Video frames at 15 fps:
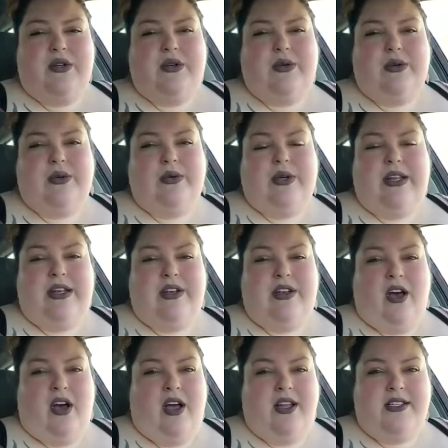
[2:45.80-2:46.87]
to
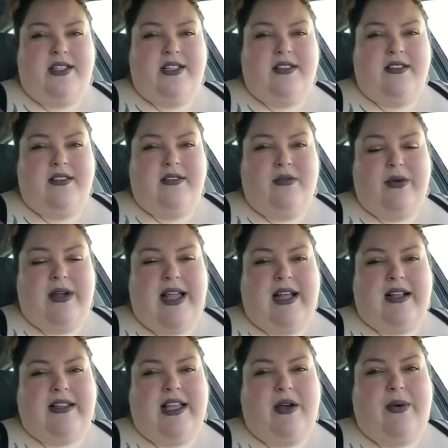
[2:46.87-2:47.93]
not
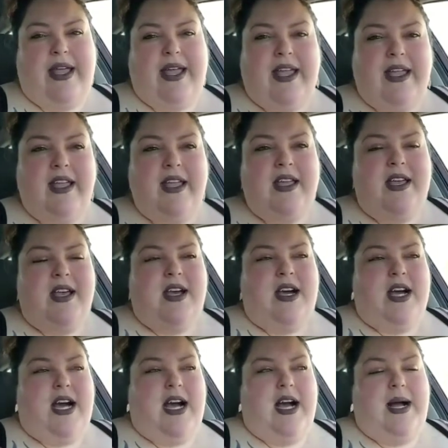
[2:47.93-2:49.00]
react that way.
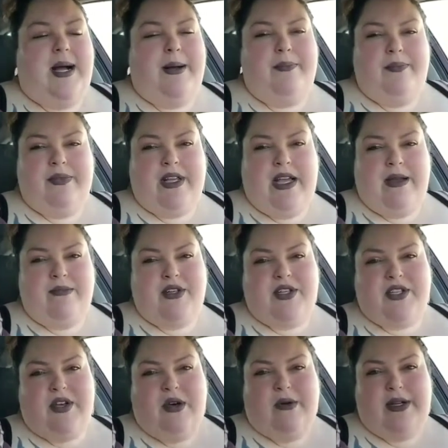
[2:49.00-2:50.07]
I'm
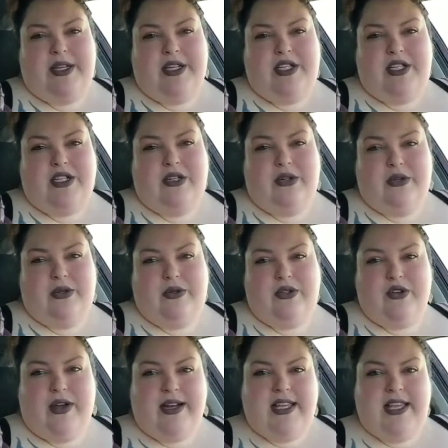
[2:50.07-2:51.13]
just going to
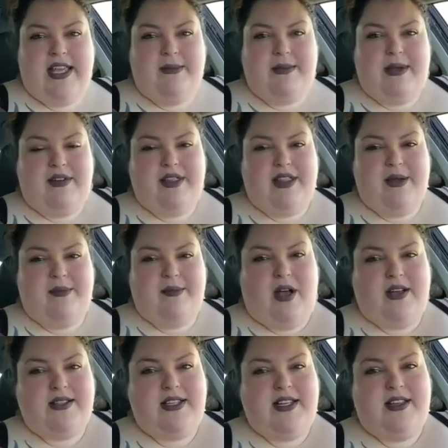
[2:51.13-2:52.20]
try to keep everything
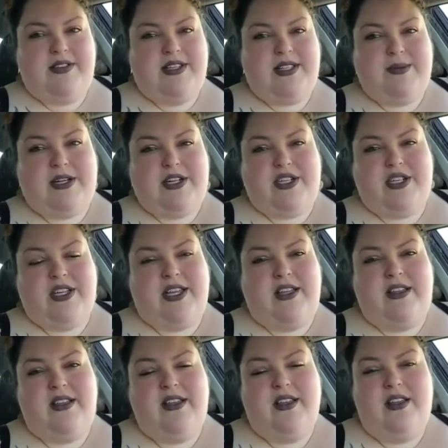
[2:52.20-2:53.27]
positive,
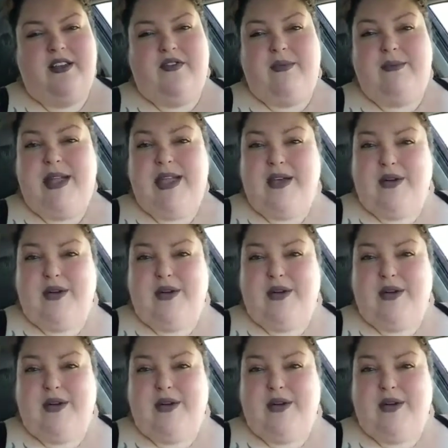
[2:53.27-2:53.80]
especially for